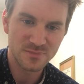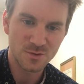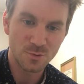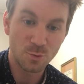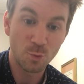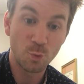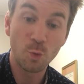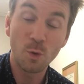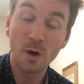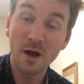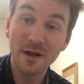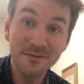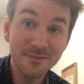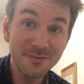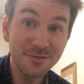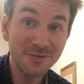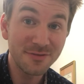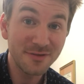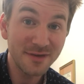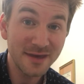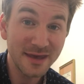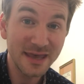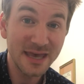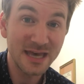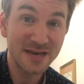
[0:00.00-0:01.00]
One
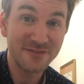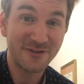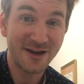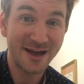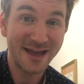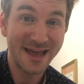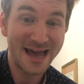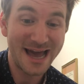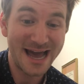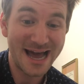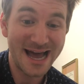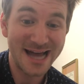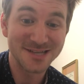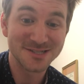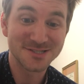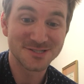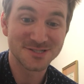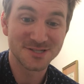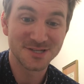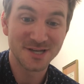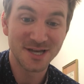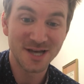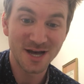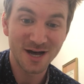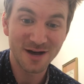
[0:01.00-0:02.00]
thing have I
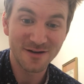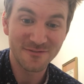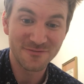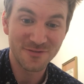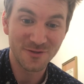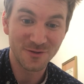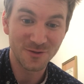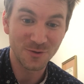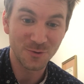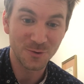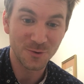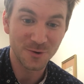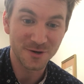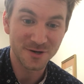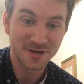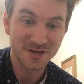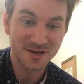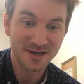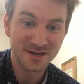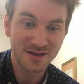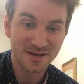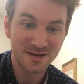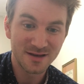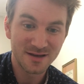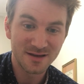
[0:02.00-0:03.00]
asked of the Lord,
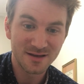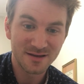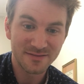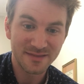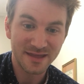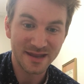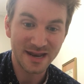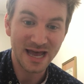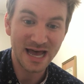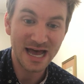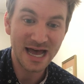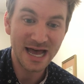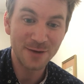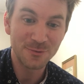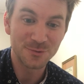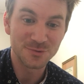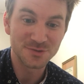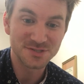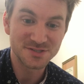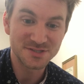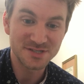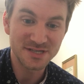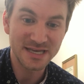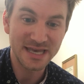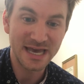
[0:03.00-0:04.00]
that I will
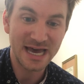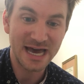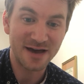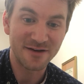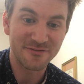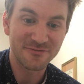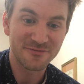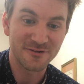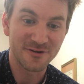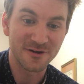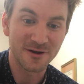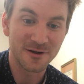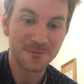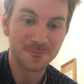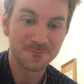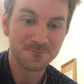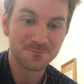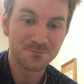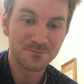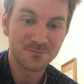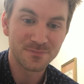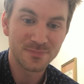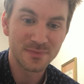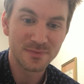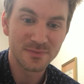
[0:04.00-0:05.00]
seek after,
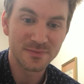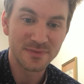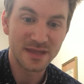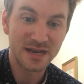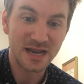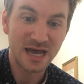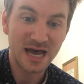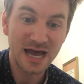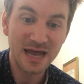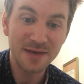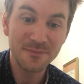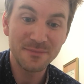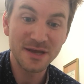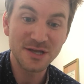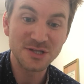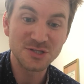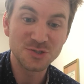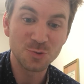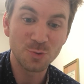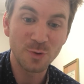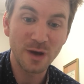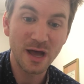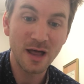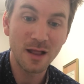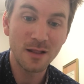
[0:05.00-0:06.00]
that I may
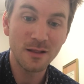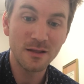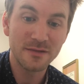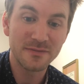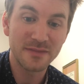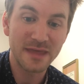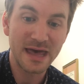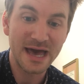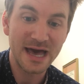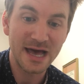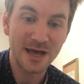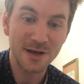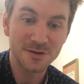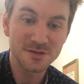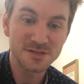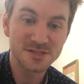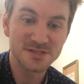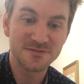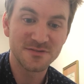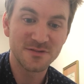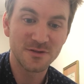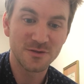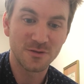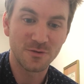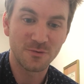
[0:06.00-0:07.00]
dwell in the house
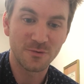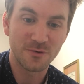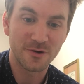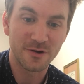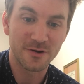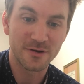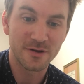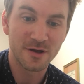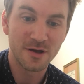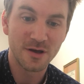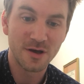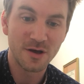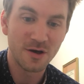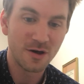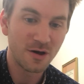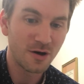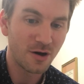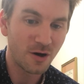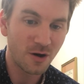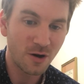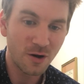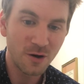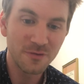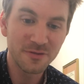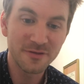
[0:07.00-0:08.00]
of the Lord
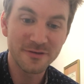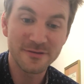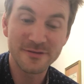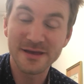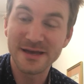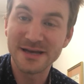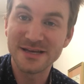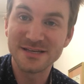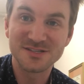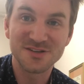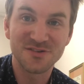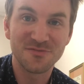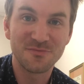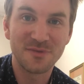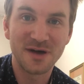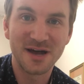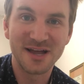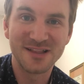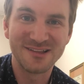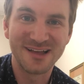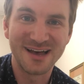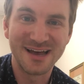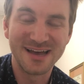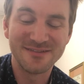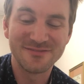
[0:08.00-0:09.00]
all the days of my
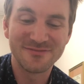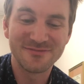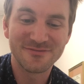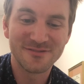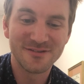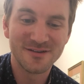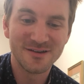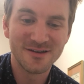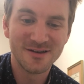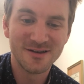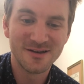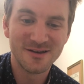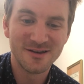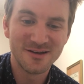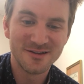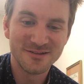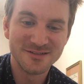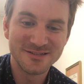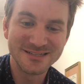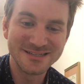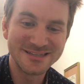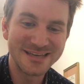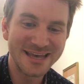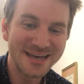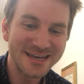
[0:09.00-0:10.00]
life,
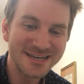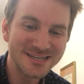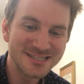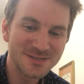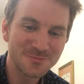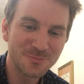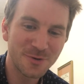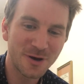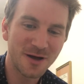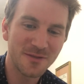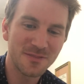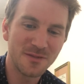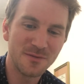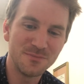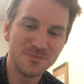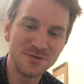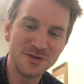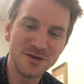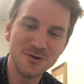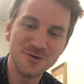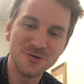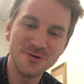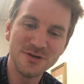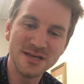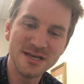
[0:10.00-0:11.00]
to gaze upon the
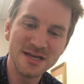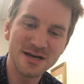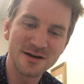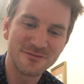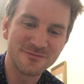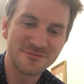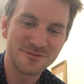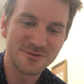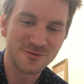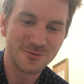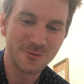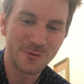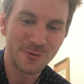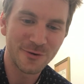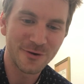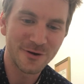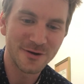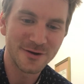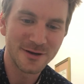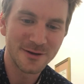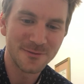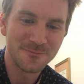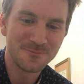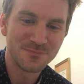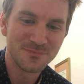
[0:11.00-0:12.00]
beauty of the
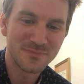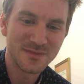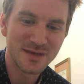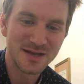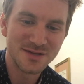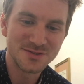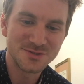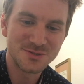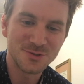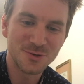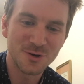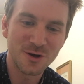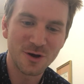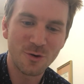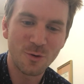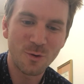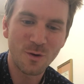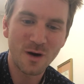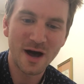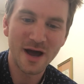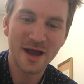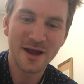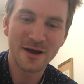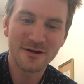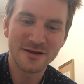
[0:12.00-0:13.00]
Lord, and to
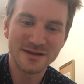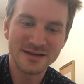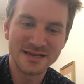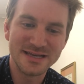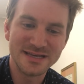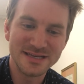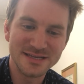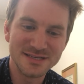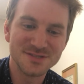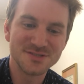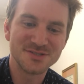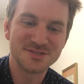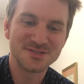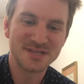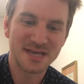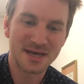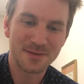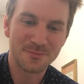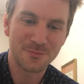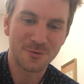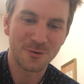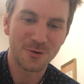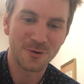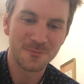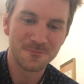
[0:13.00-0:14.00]
inquire in his
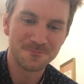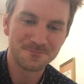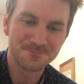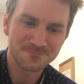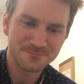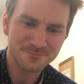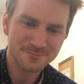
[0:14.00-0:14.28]
temple.